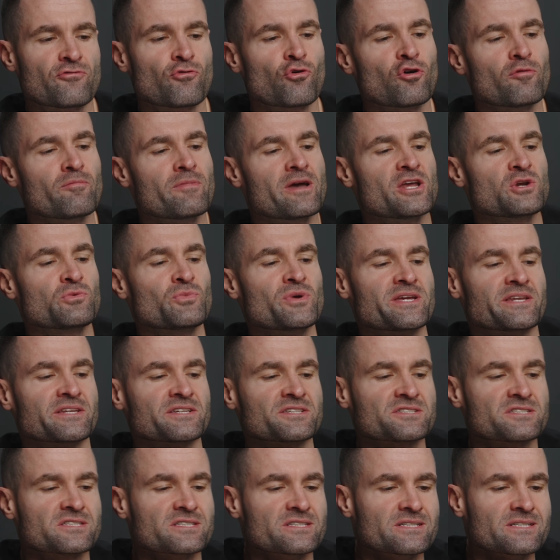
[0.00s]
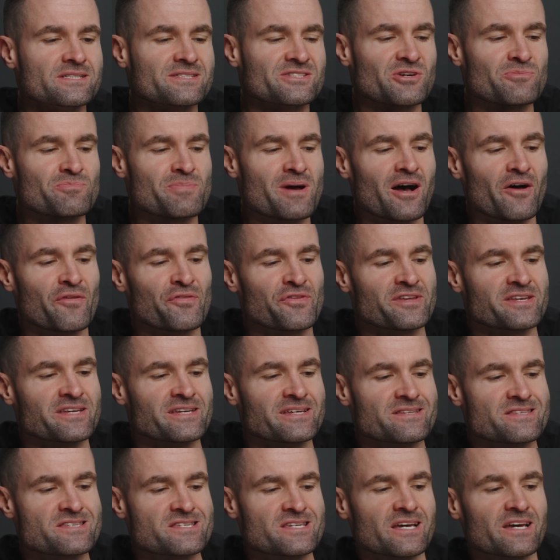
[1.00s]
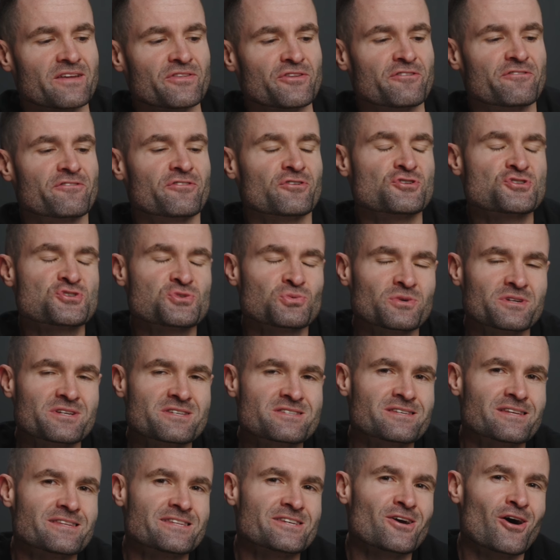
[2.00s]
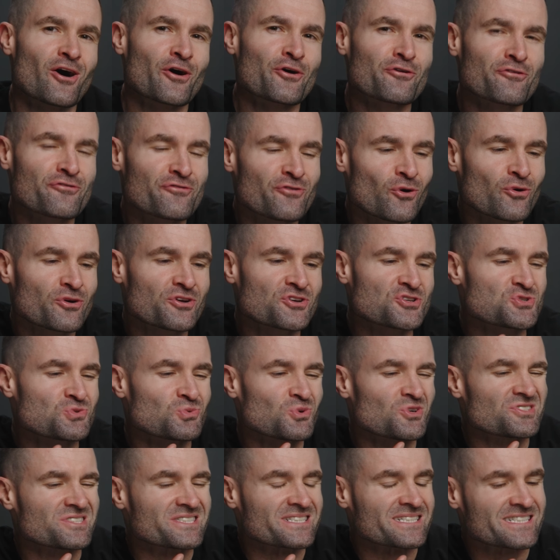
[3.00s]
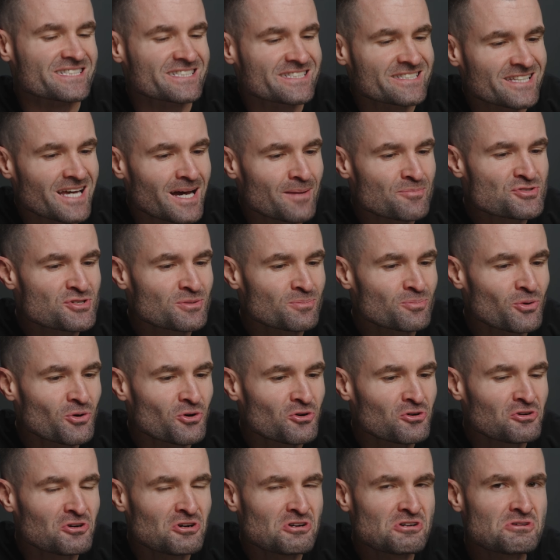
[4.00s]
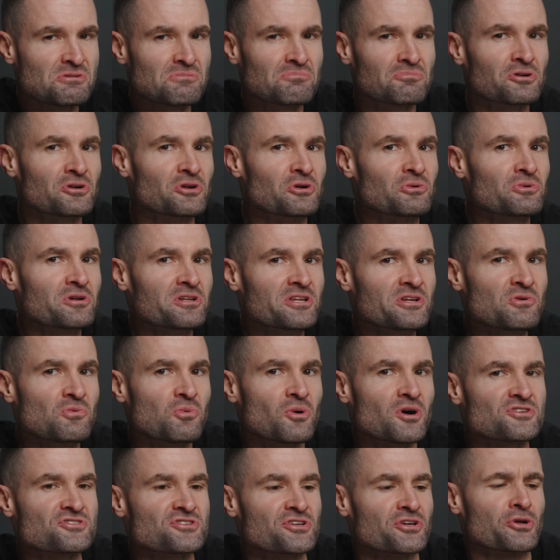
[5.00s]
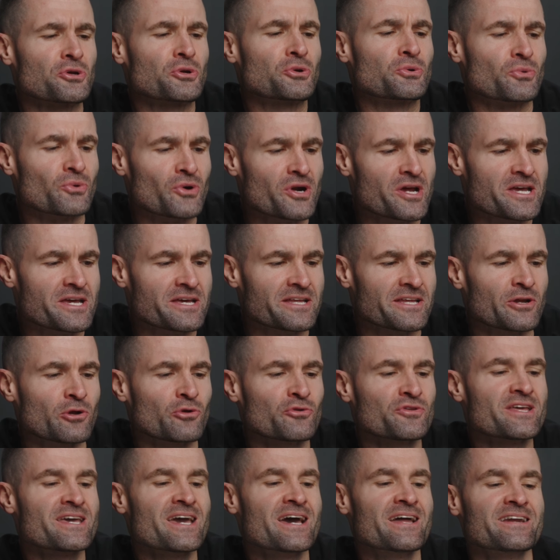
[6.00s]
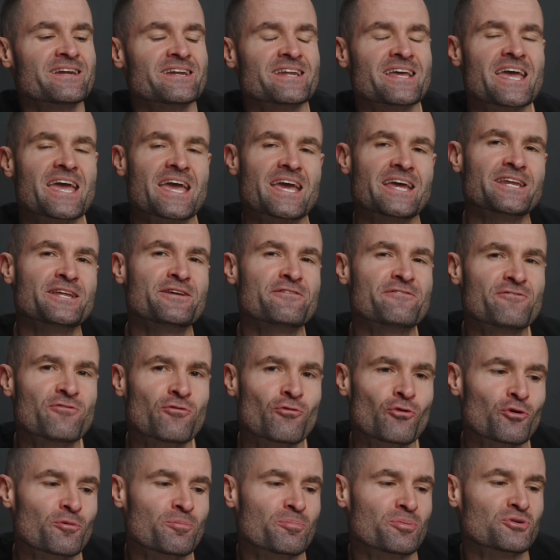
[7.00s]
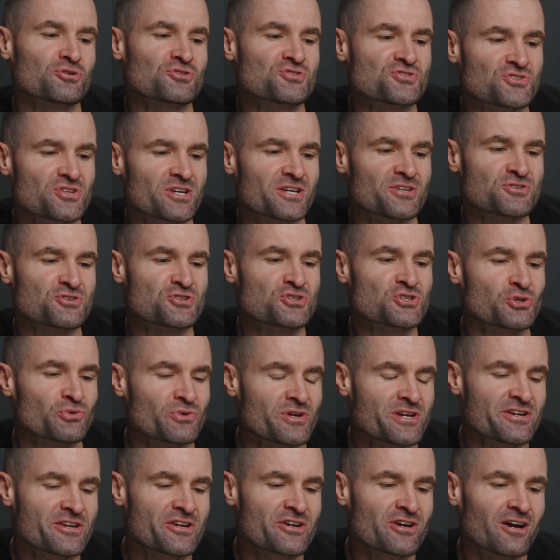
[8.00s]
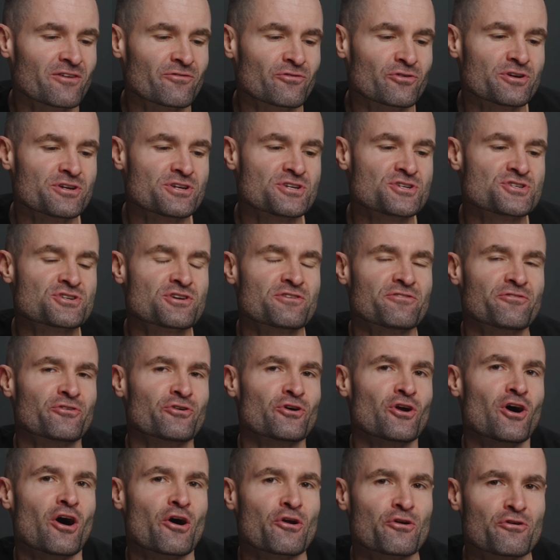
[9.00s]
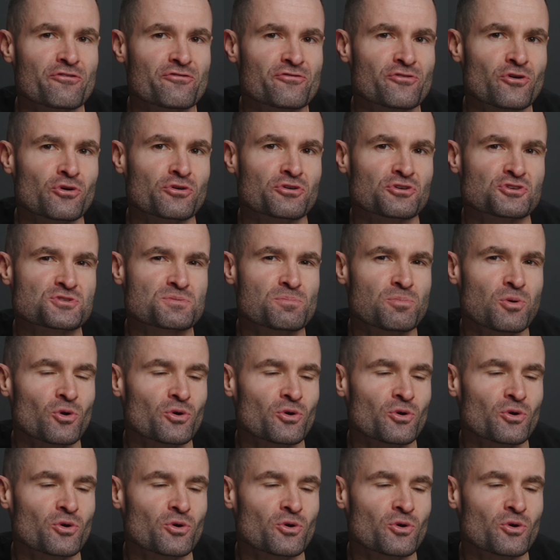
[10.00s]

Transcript: Four main weaknesses about the E10. The first one is that the autofocus was acceptable, but it really wasn't great. It only had an 84% screen coverage for autofocus